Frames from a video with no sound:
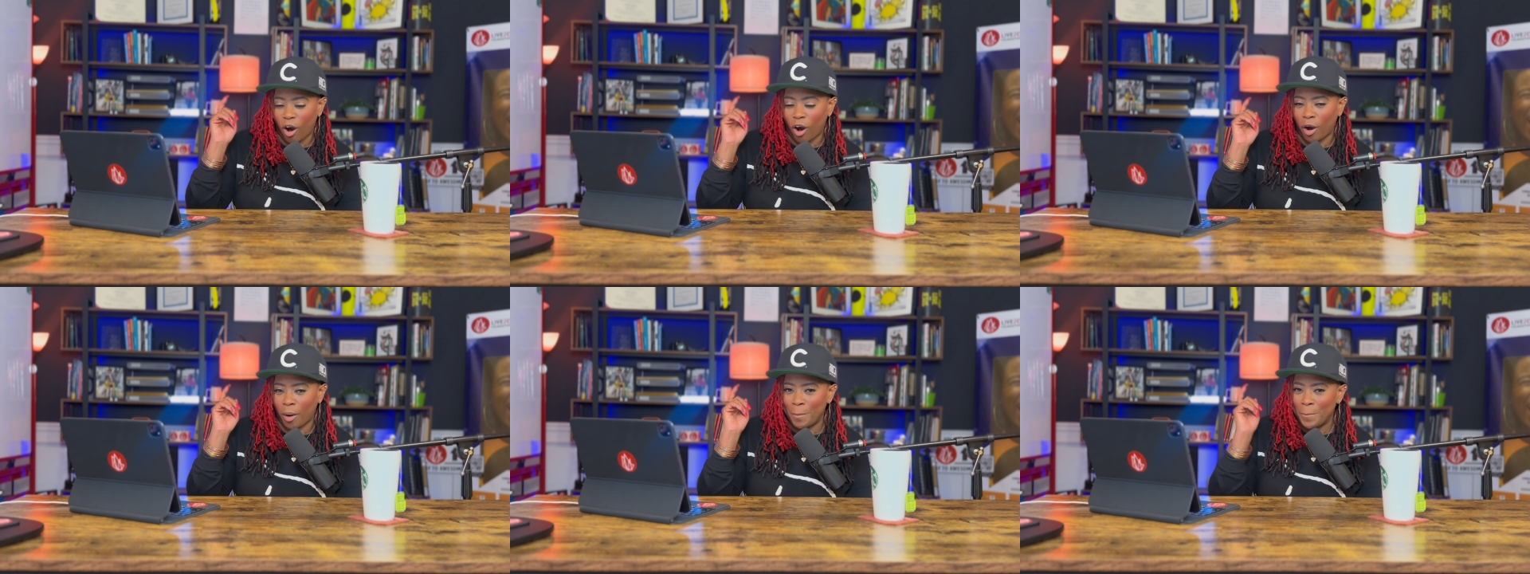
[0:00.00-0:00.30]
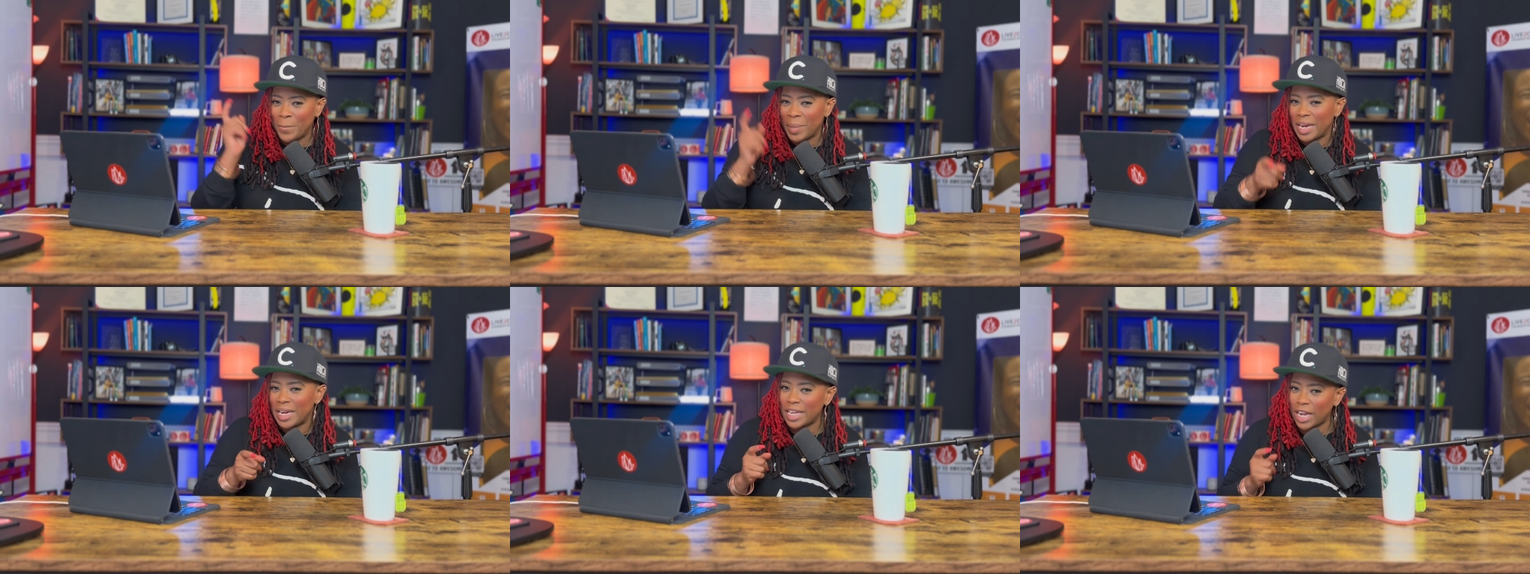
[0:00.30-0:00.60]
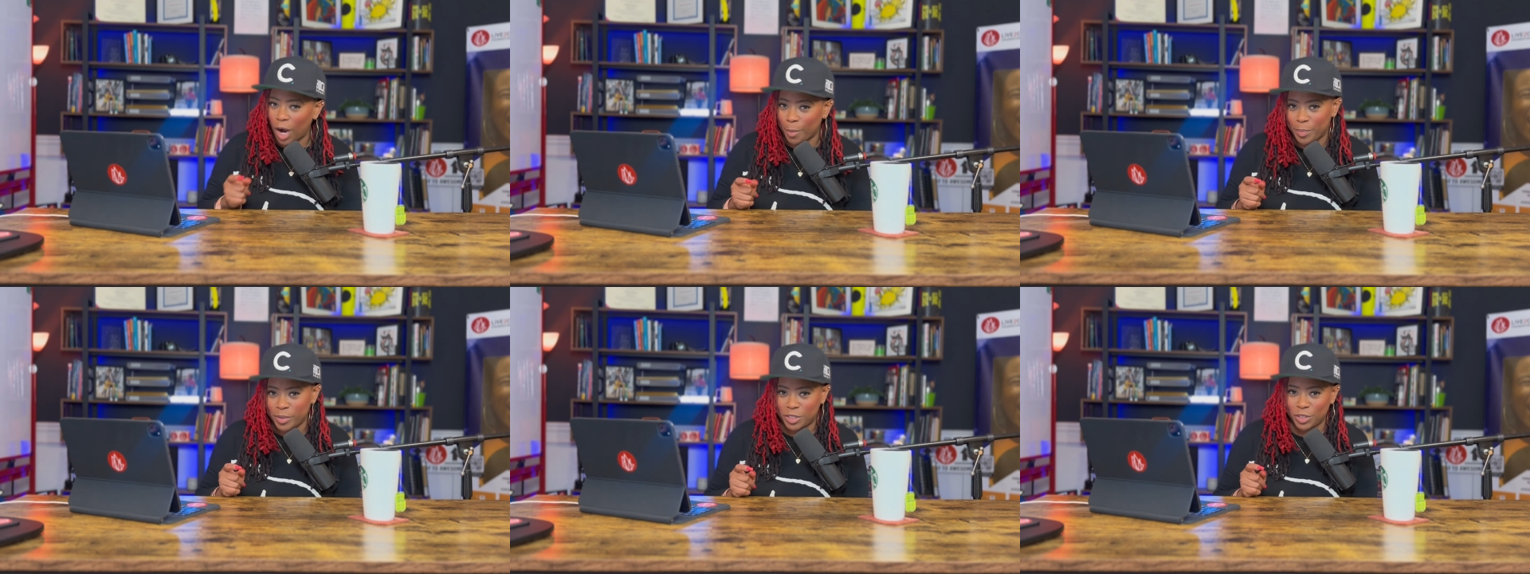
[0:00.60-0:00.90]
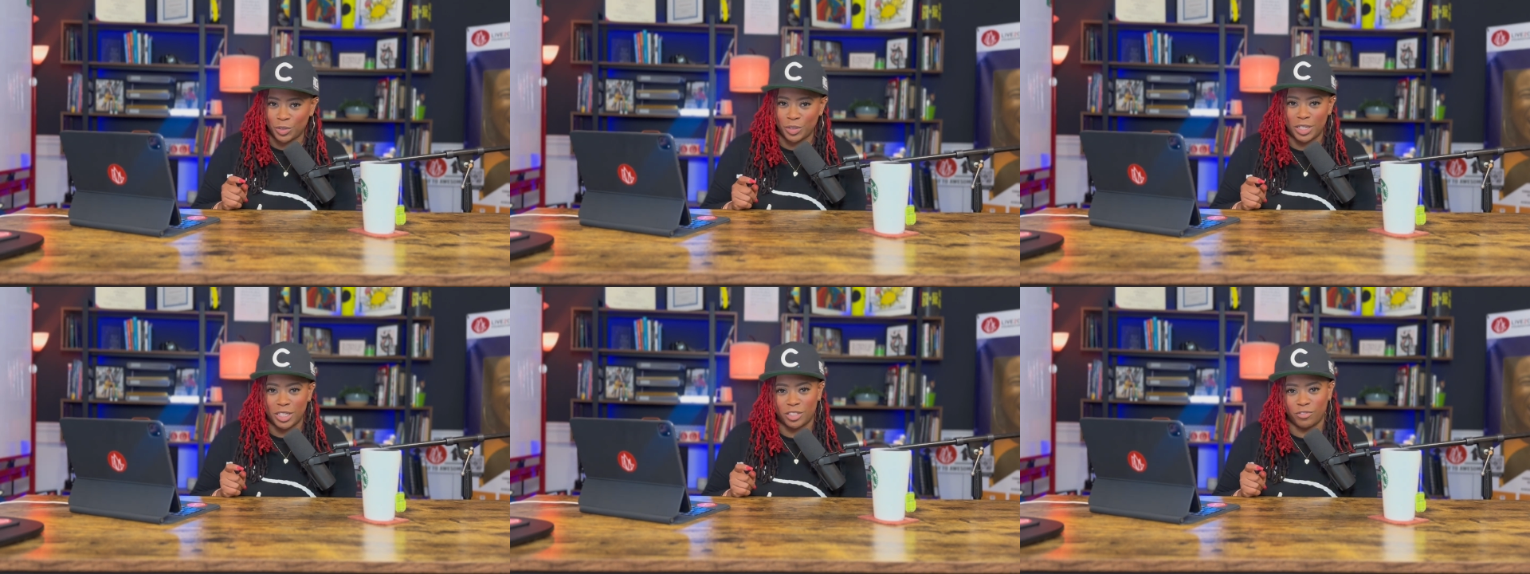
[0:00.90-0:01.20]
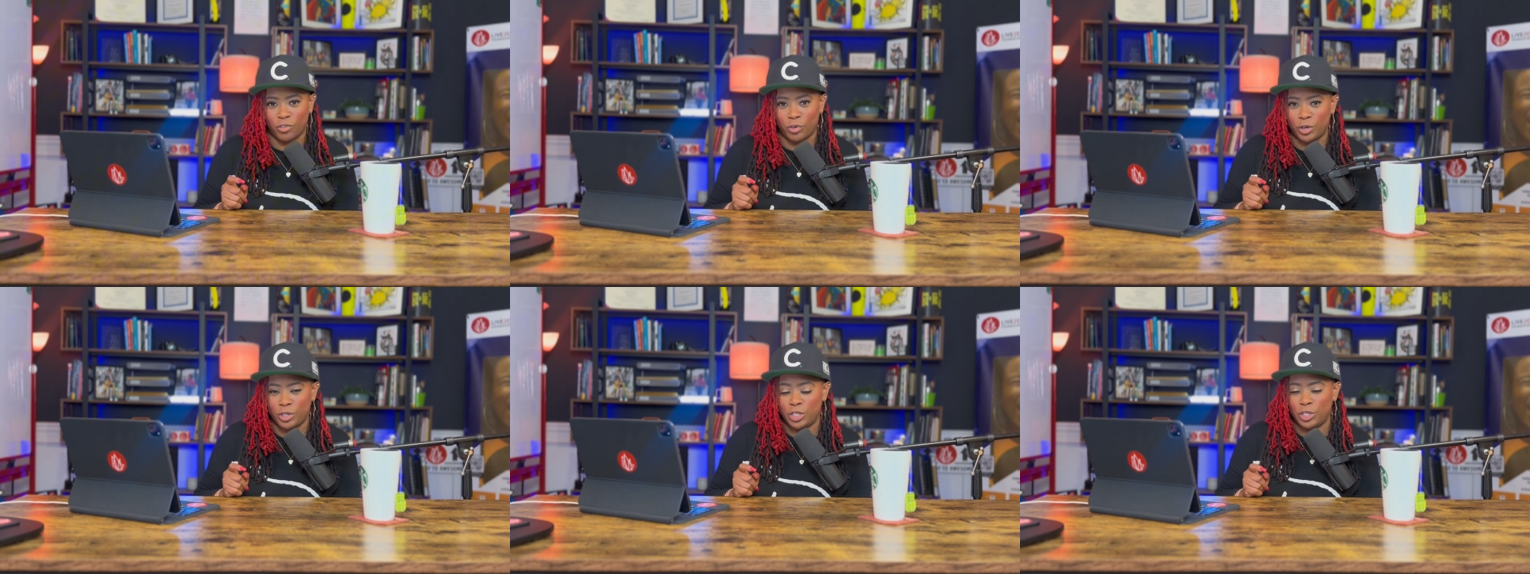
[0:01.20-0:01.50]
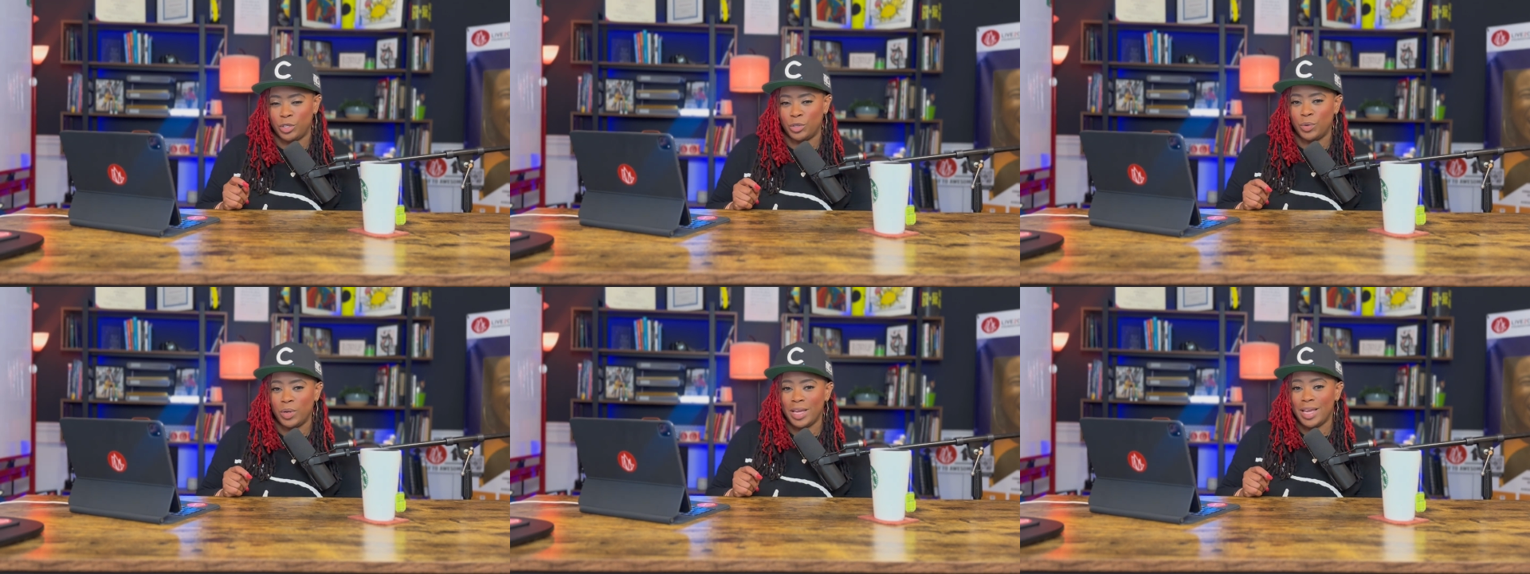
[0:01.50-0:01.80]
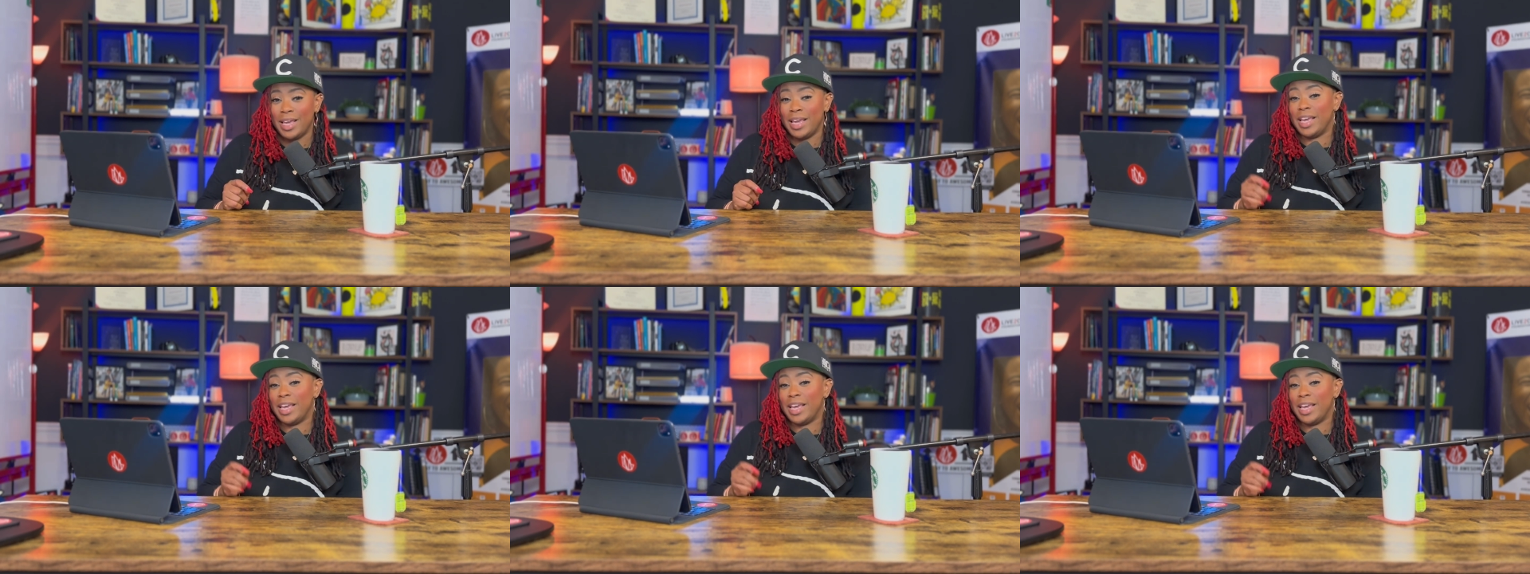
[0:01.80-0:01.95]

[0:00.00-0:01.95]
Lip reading: are many opportunities for you.